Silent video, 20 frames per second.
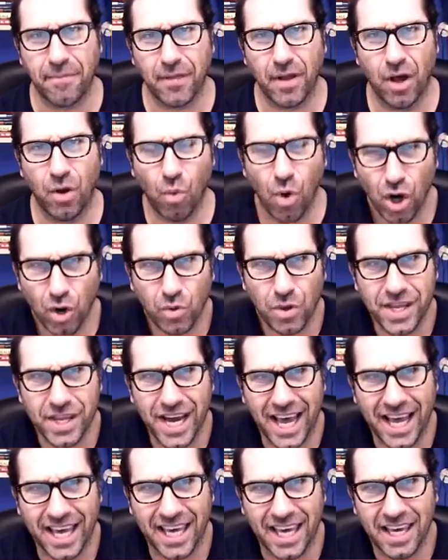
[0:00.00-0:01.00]
work with
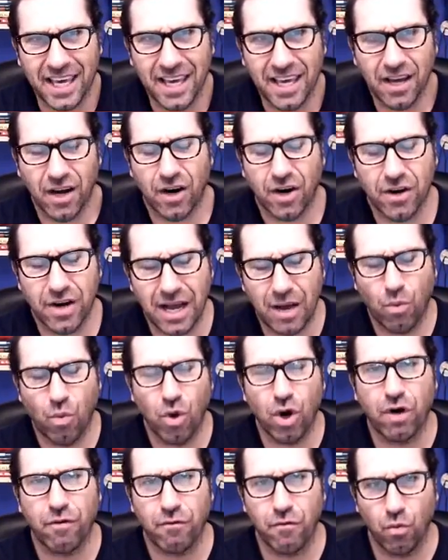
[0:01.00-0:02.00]
Nike, or not
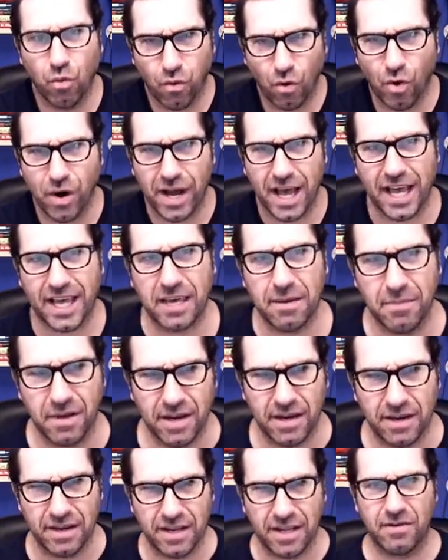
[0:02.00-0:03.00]
work for Nike,
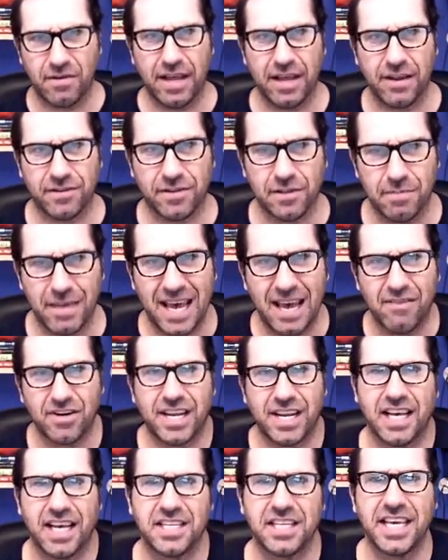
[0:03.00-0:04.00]
but did some
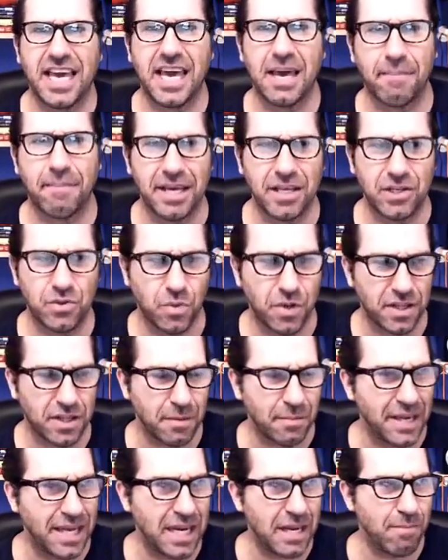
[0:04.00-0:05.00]
advertising campaigns with them.
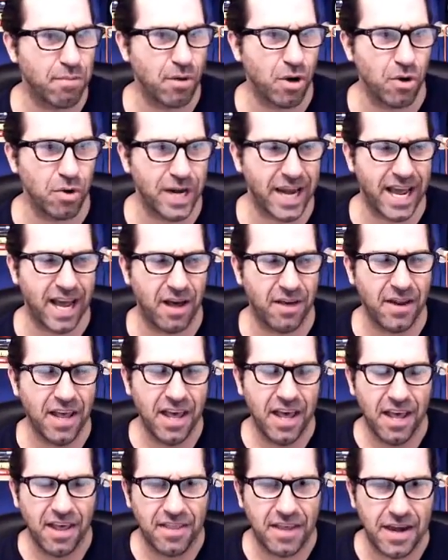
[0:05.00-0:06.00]
And he broke down
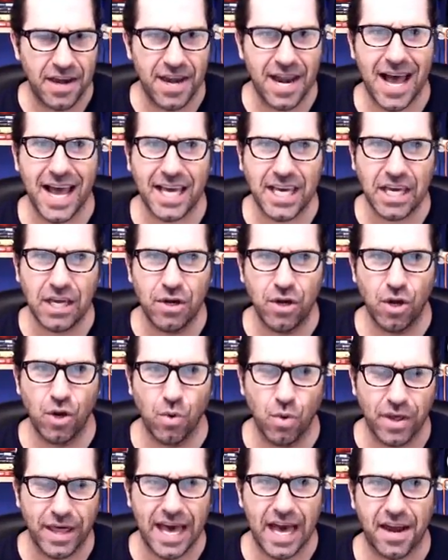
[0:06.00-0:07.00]
that Nike knew
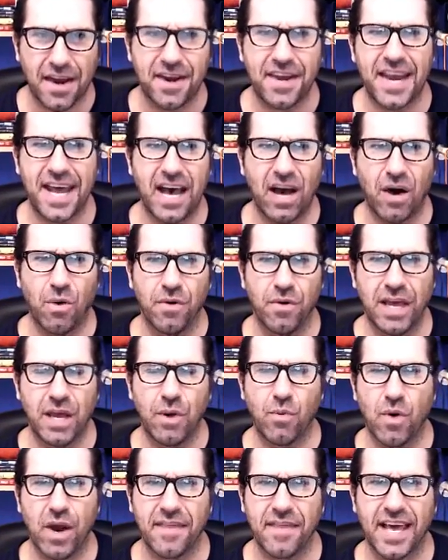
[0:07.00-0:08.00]
without a doubt when they
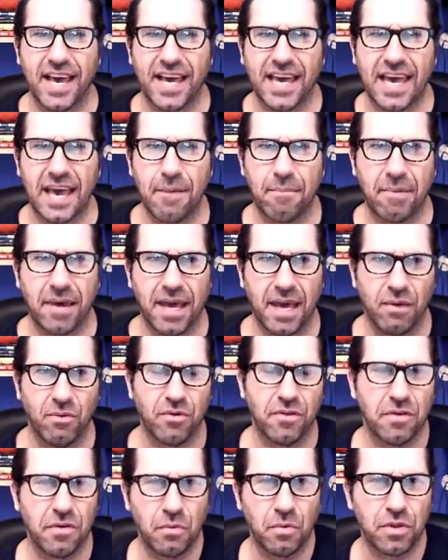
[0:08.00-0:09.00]
ran that campaign with
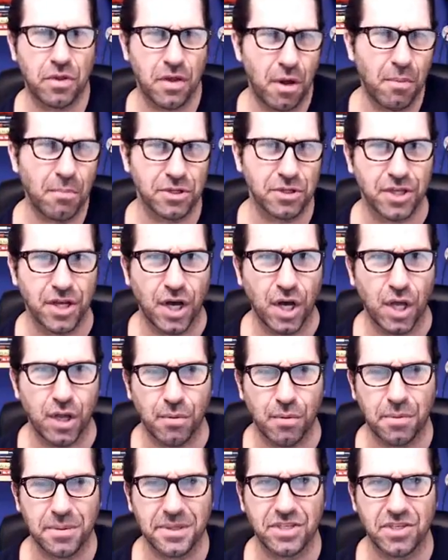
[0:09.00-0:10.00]
almost
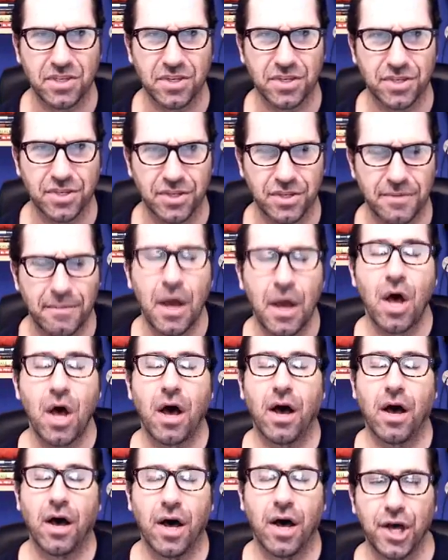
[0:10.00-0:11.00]

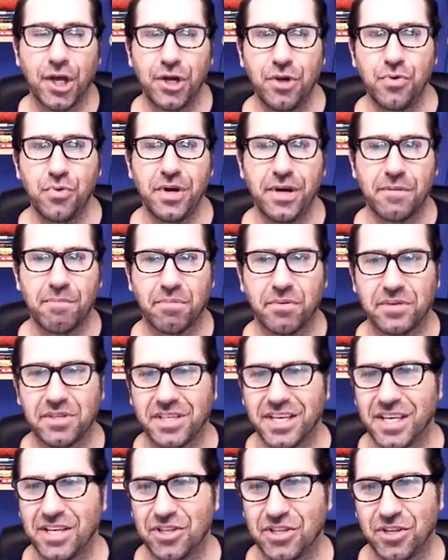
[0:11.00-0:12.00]

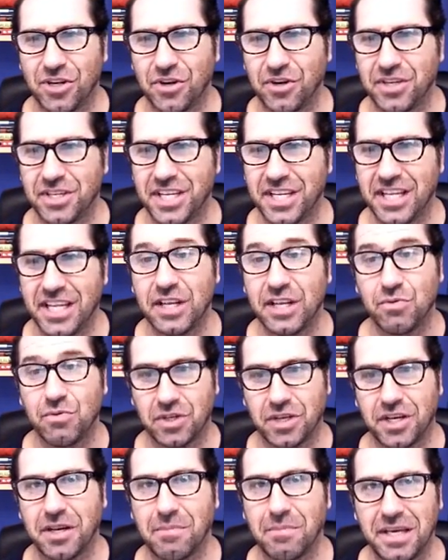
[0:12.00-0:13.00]
100% certainty that it was
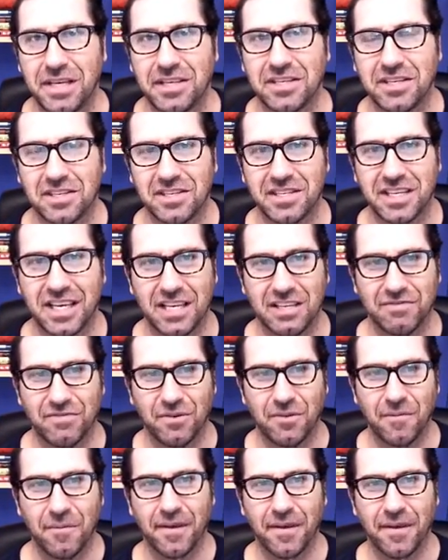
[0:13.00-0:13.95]
going to be successful.